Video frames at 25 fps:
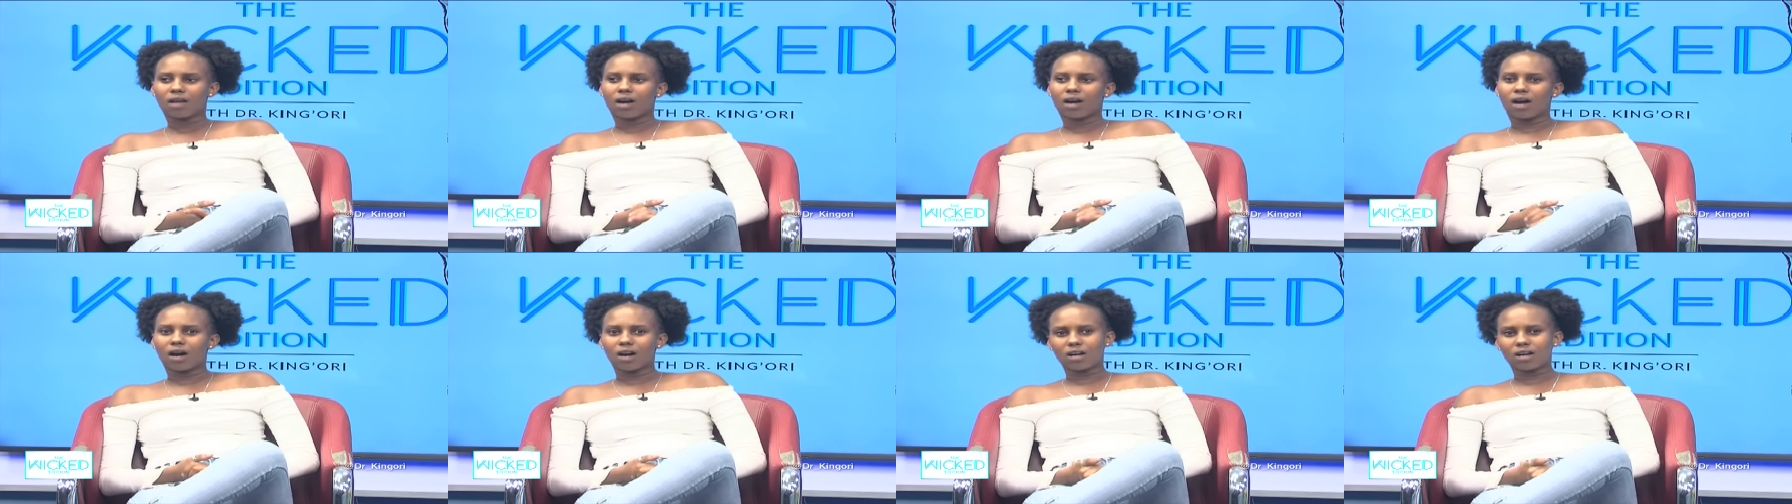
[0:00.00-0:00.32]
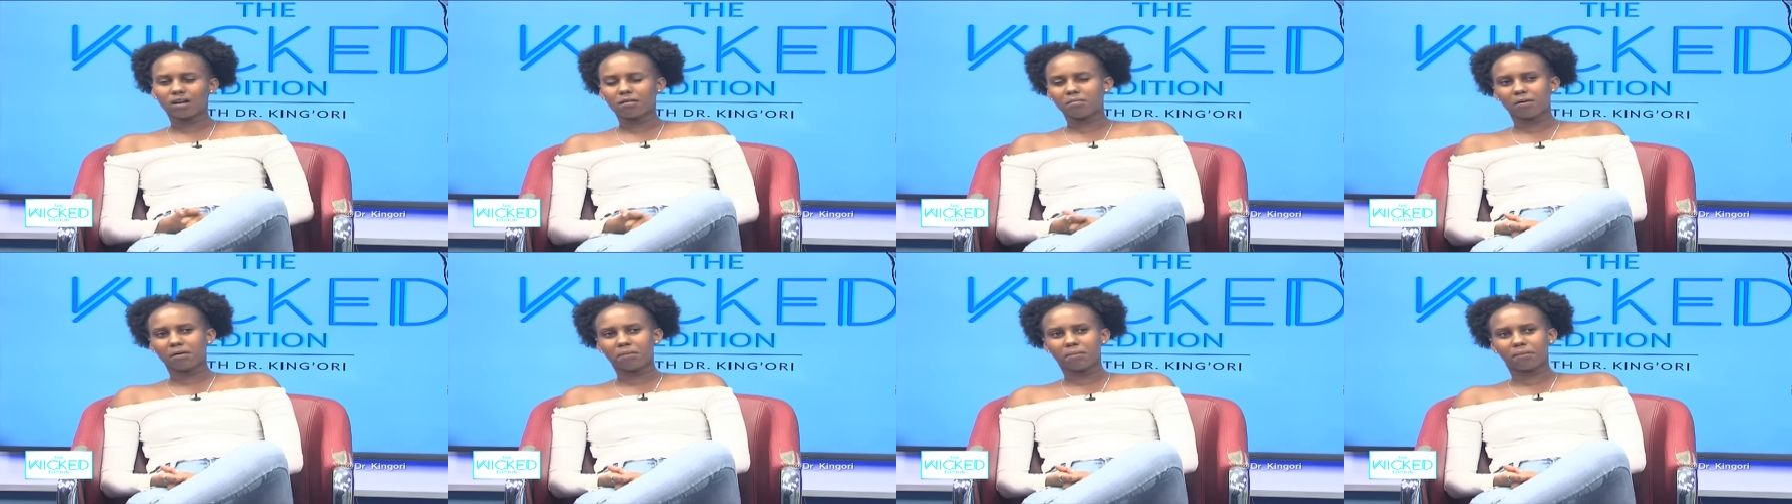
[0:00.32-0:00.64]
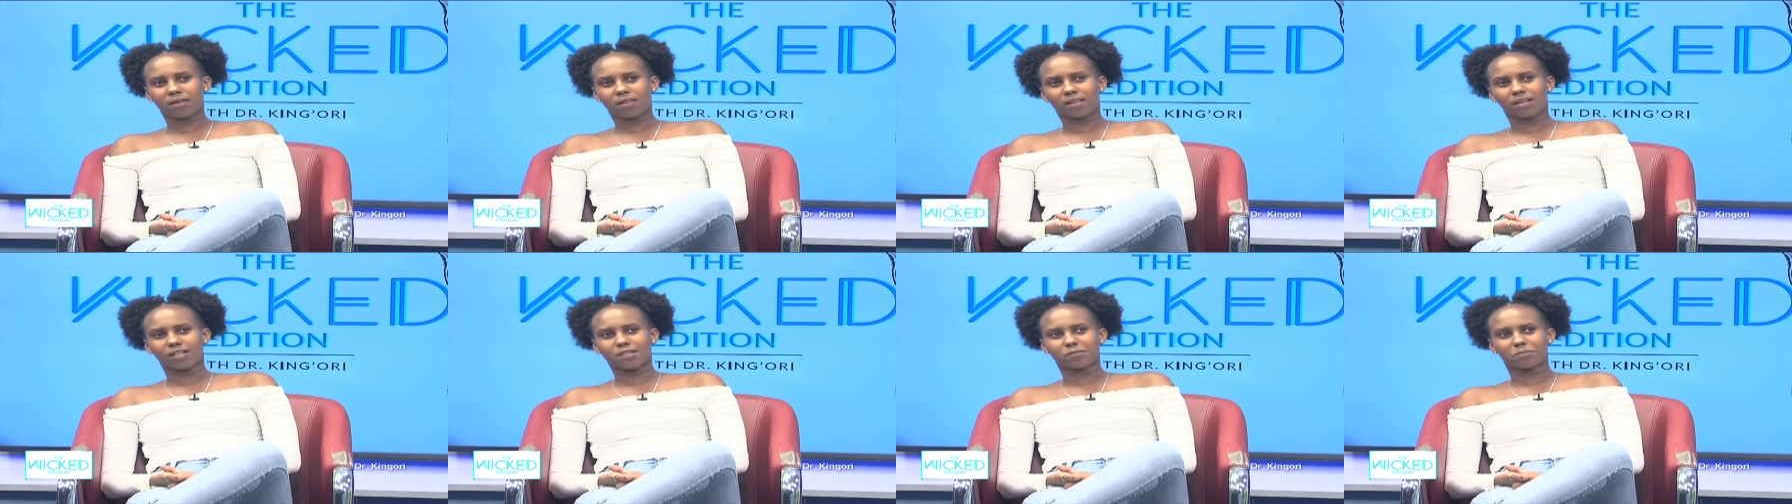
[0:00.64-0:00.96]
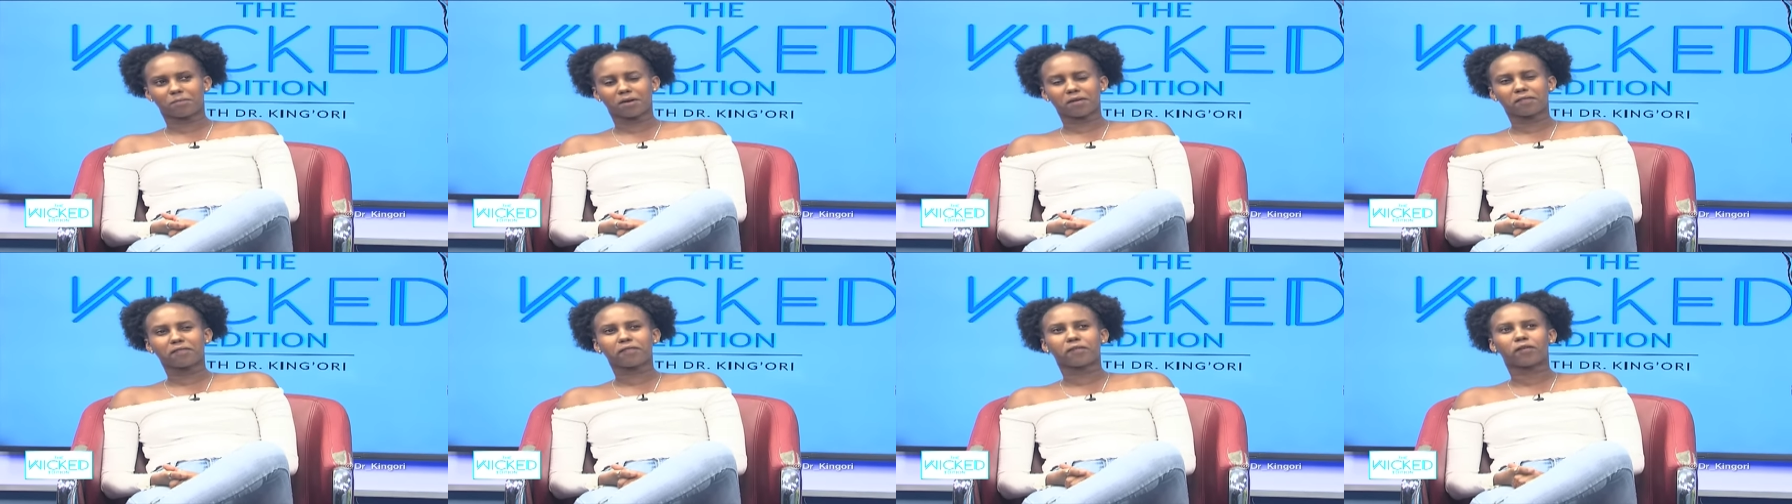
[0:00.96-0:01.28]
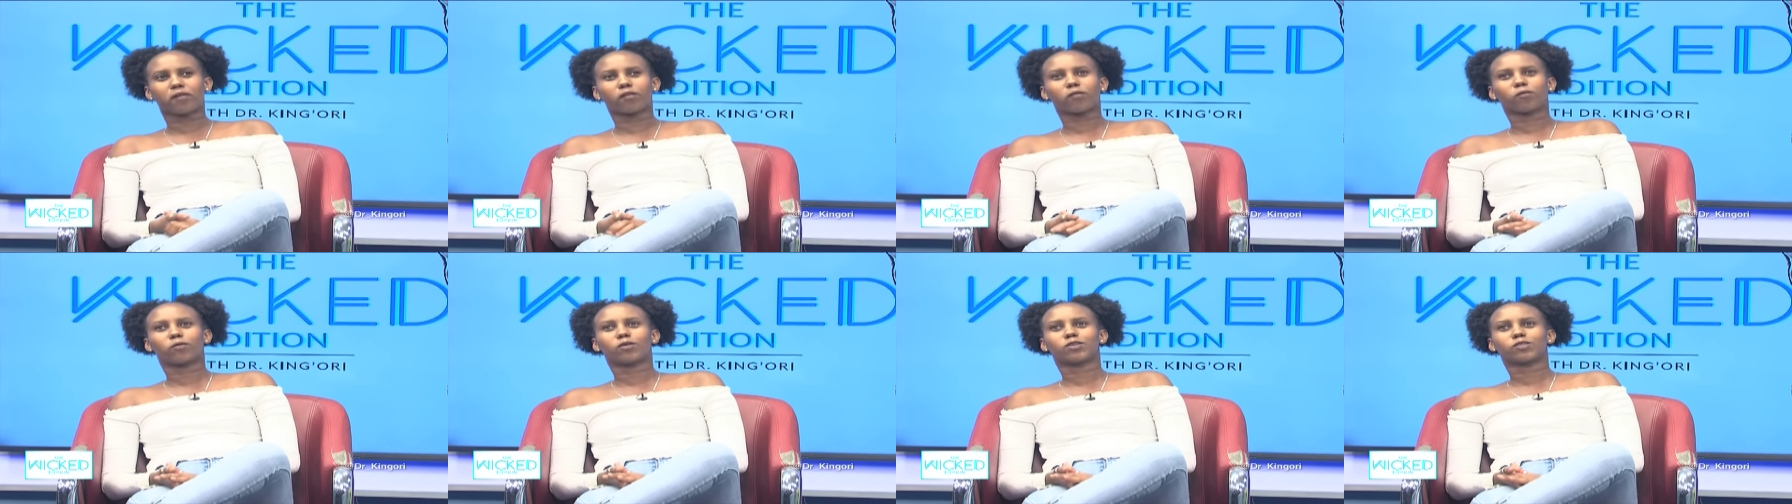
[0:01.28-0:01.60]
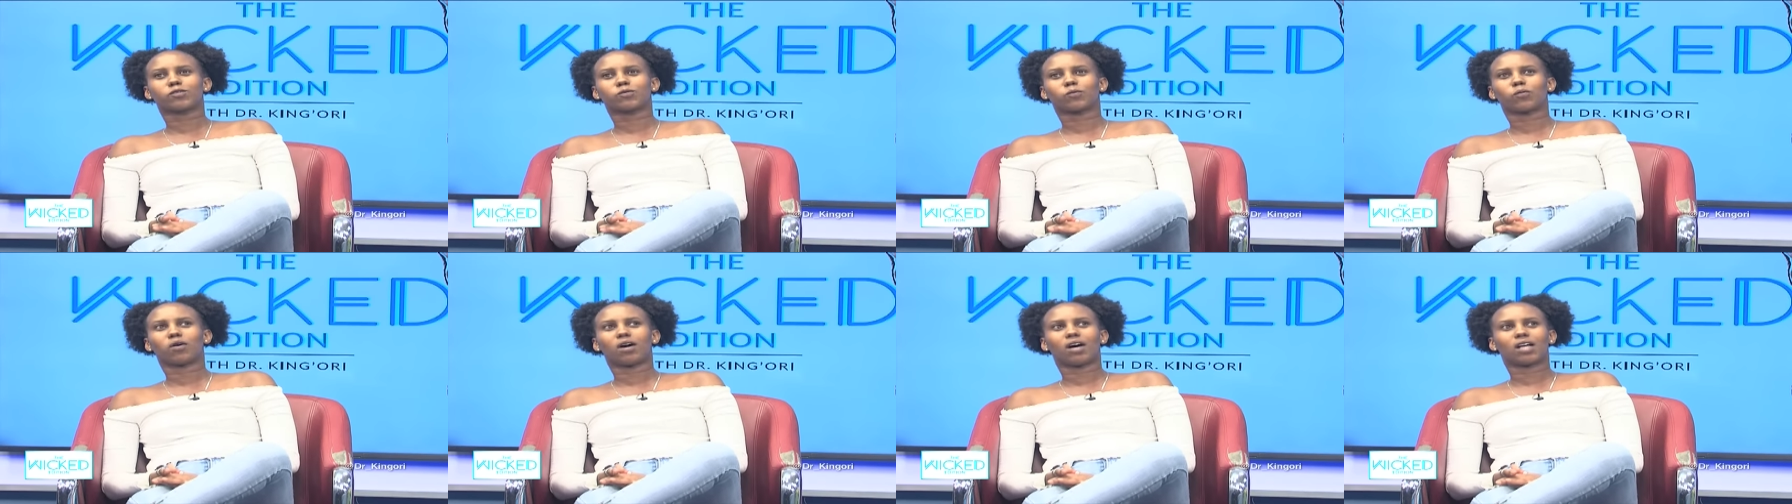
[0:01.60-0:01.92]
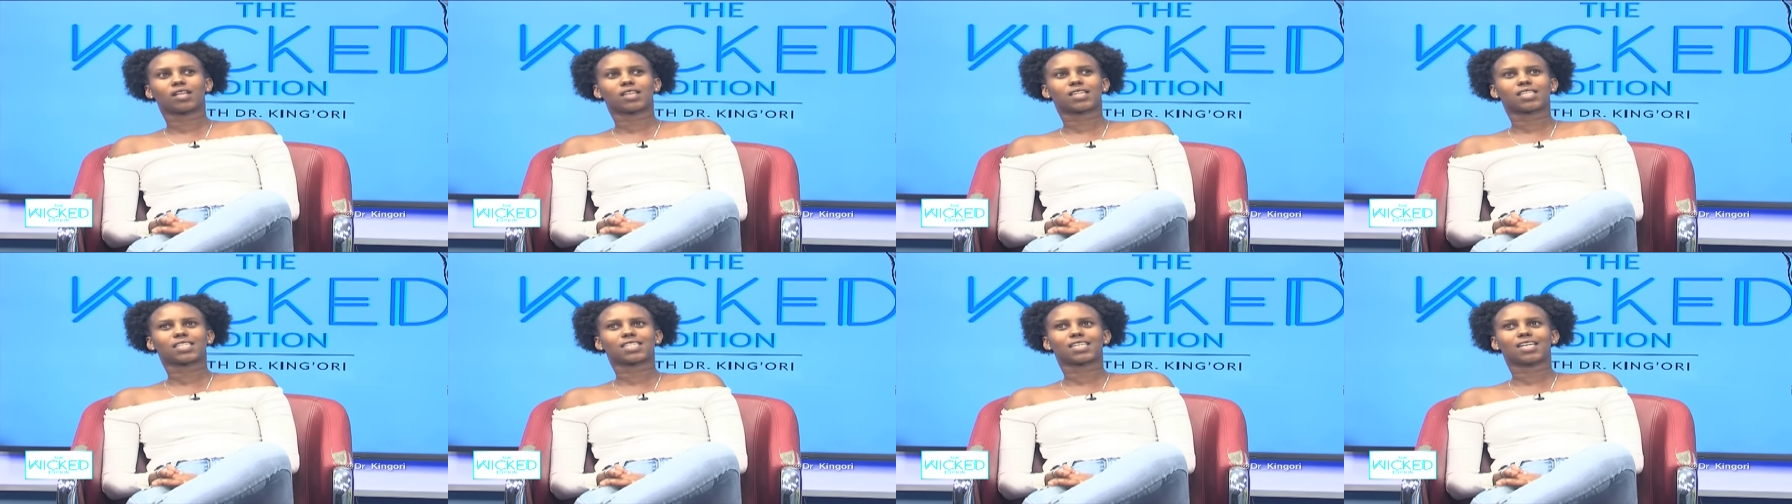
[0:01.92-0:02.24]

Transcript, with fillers: I remember that my phone was worth